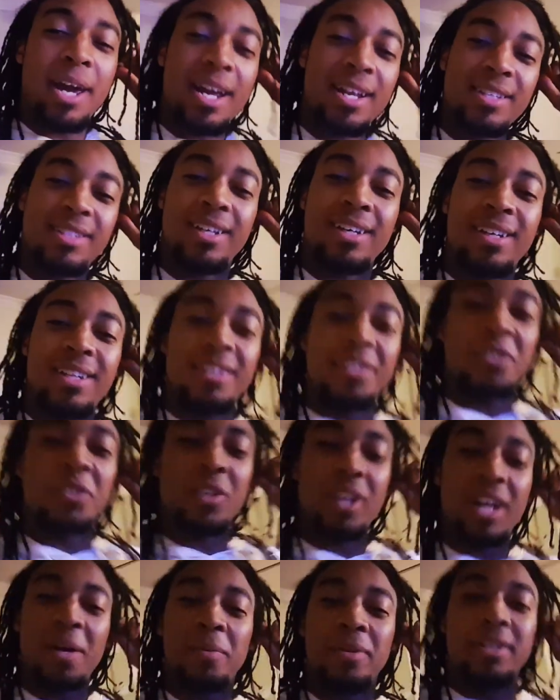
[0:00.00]
Peyton's going to
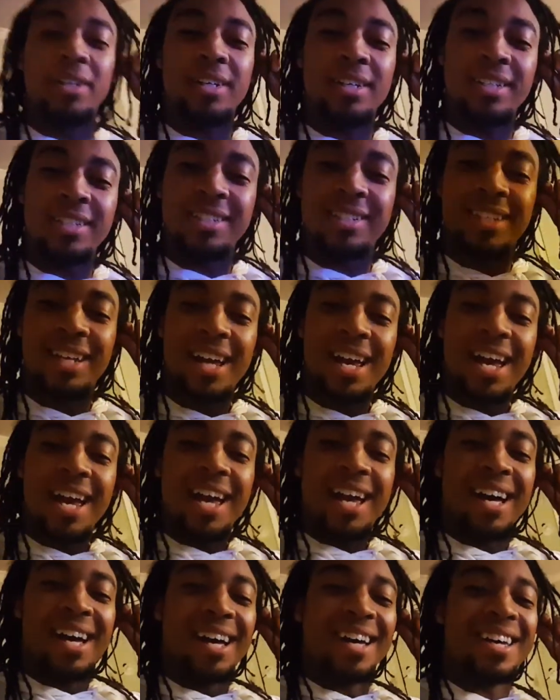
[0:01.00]
describe to us
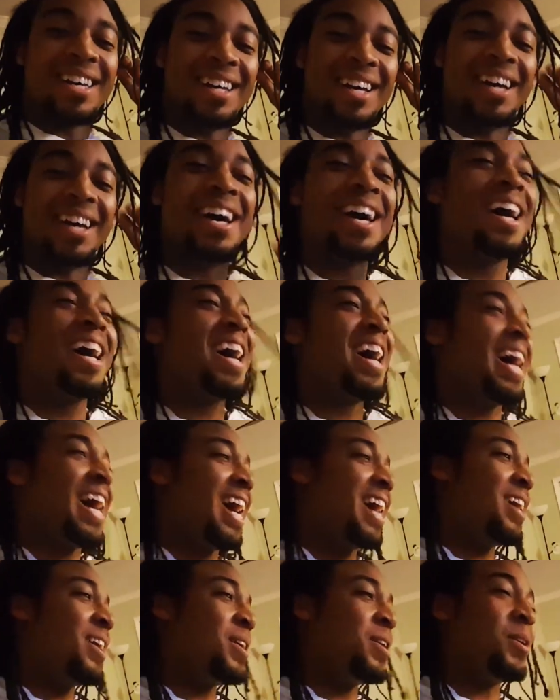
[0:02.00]

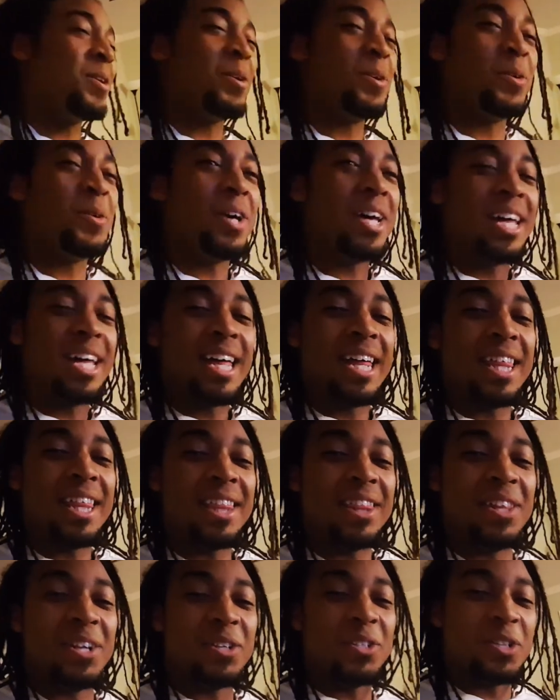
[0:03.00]
how
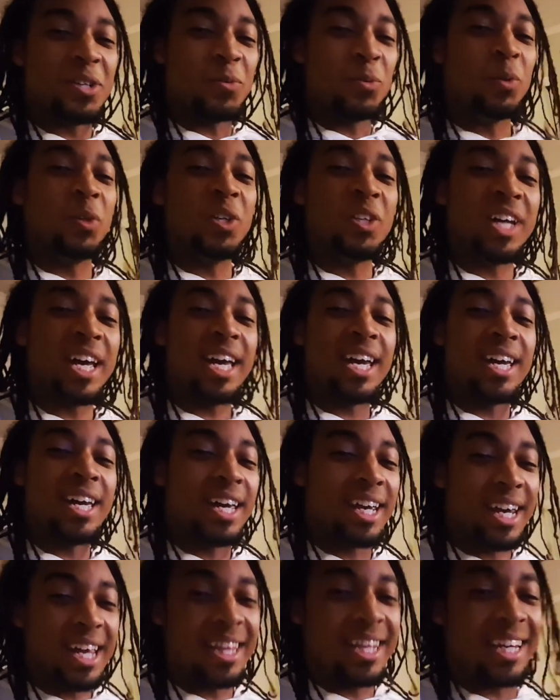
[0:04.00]
there's a real
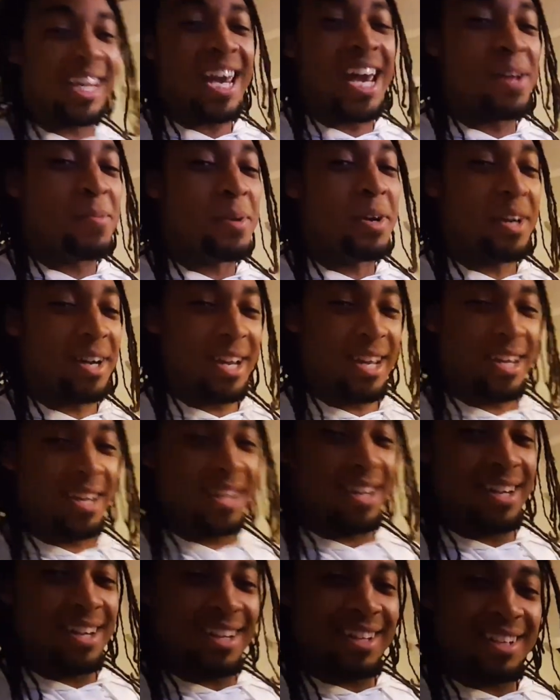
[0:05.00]
egg in the Cadbury
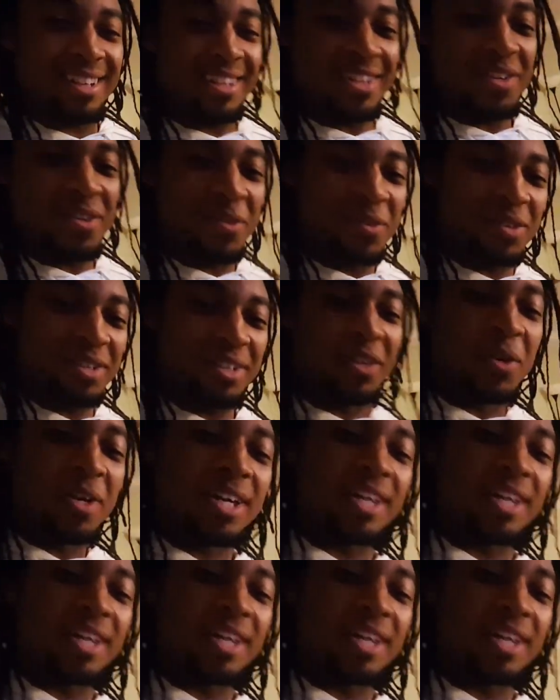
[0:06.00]
egg. Go